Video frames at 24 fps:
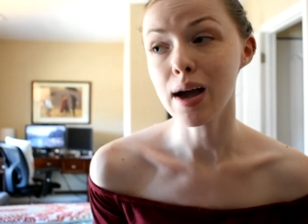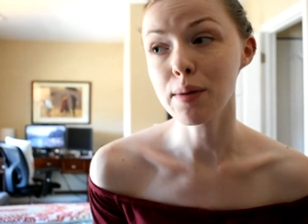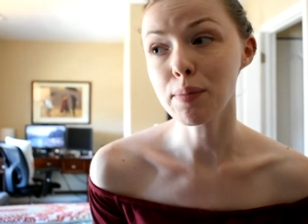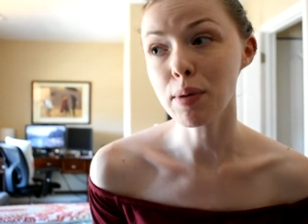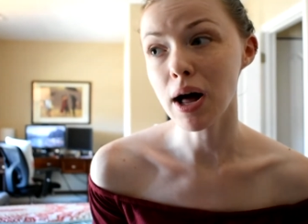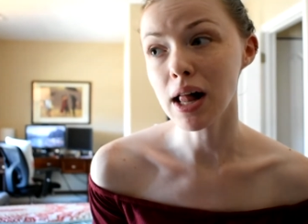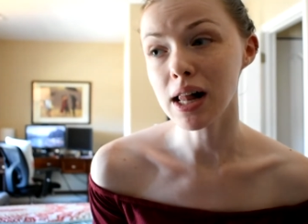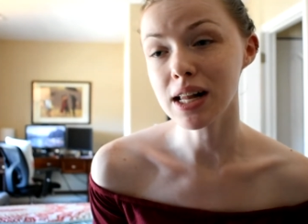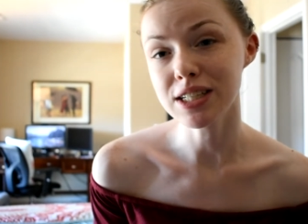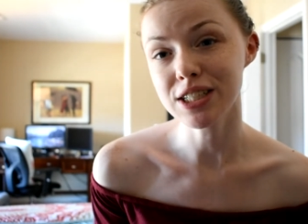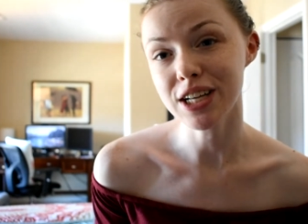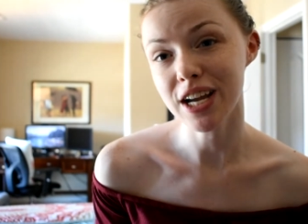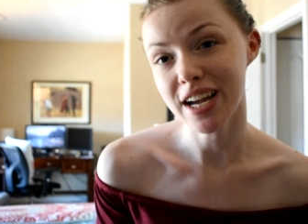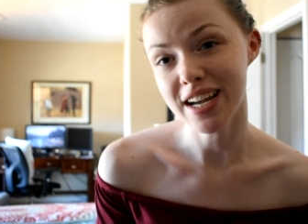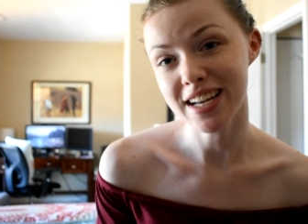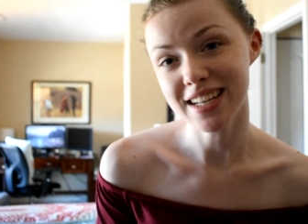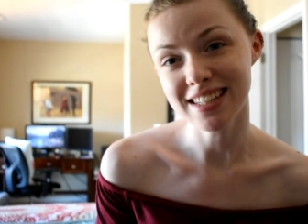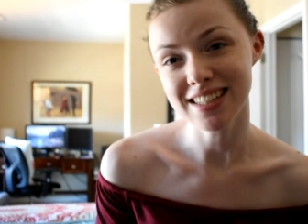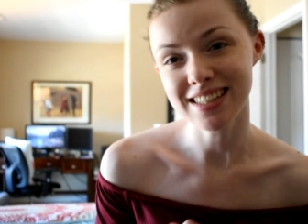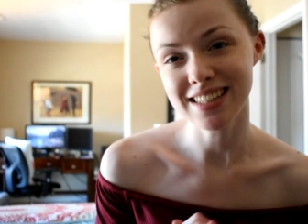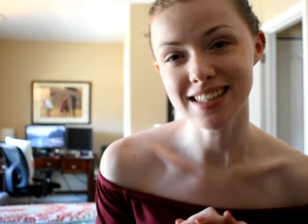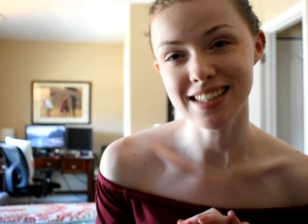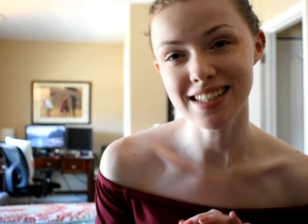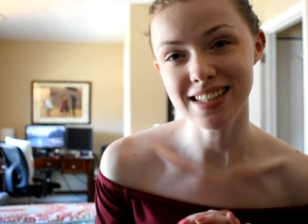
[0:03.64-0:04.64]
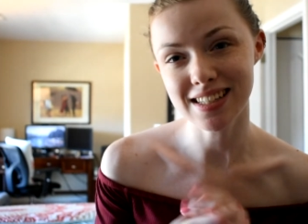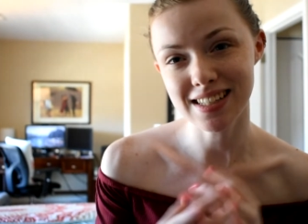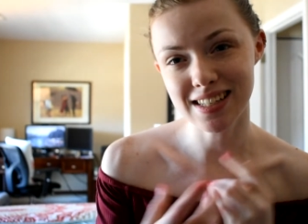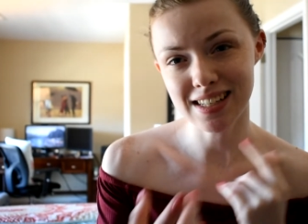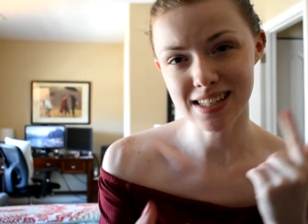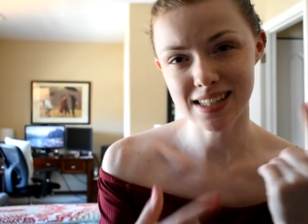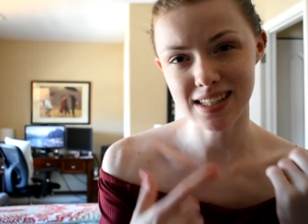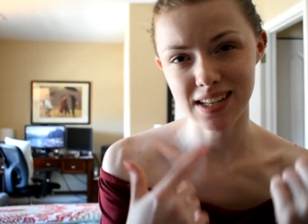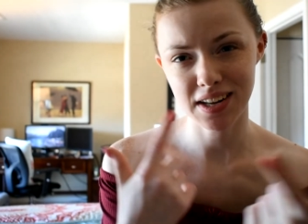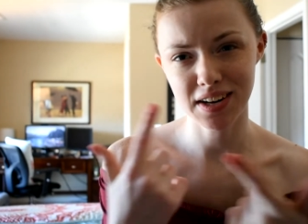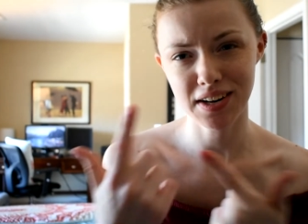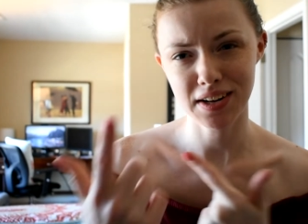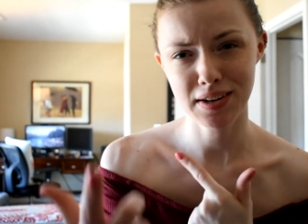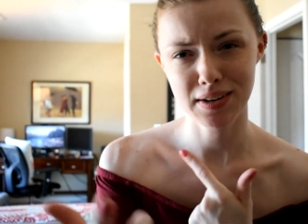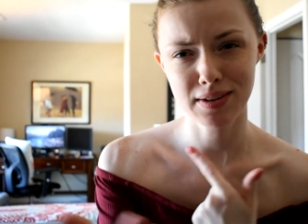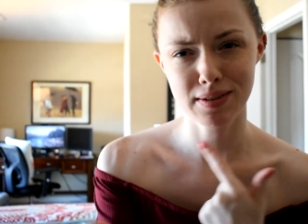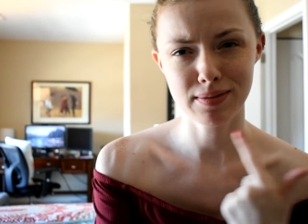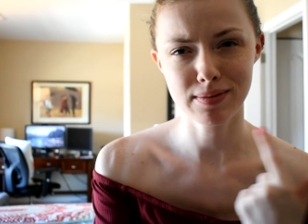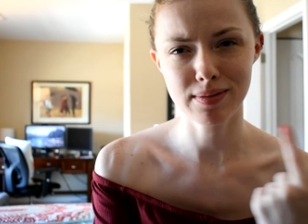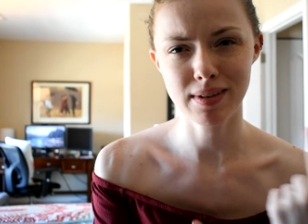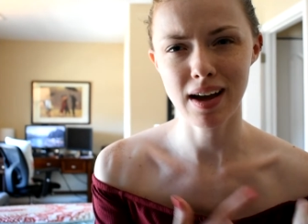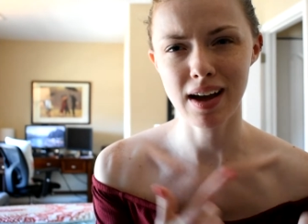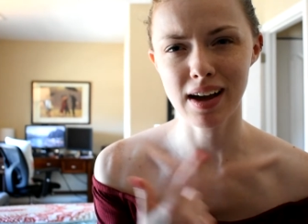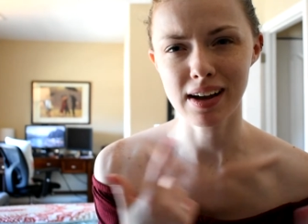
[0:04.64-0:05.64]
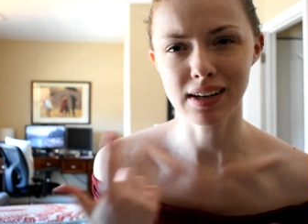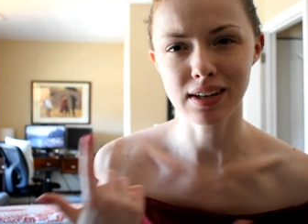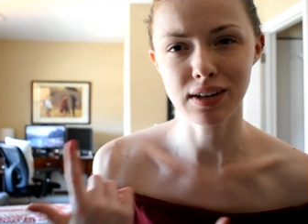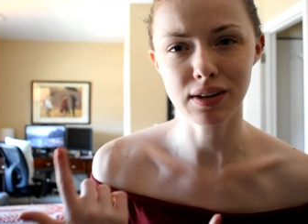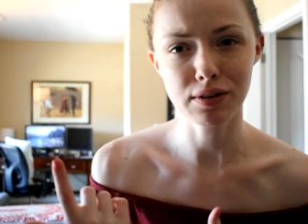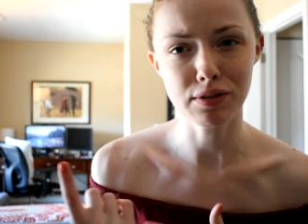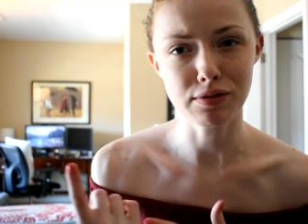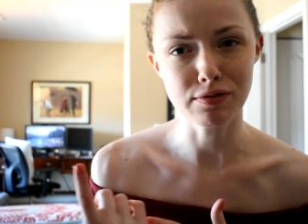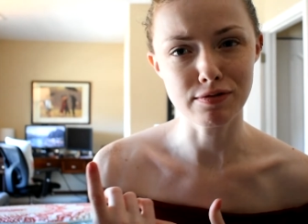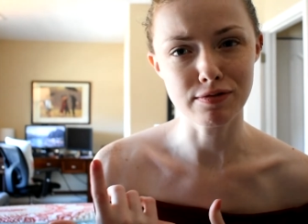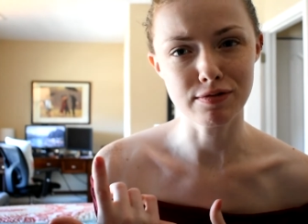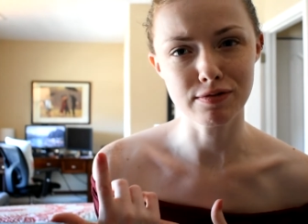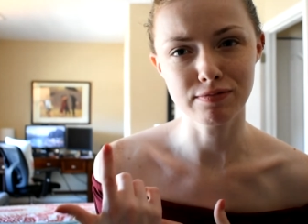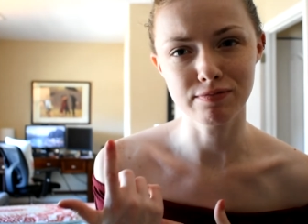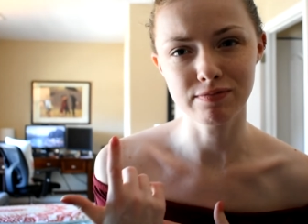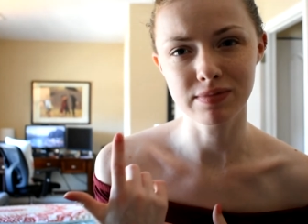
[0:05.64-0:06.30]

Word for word: apologize, this is gonna kind of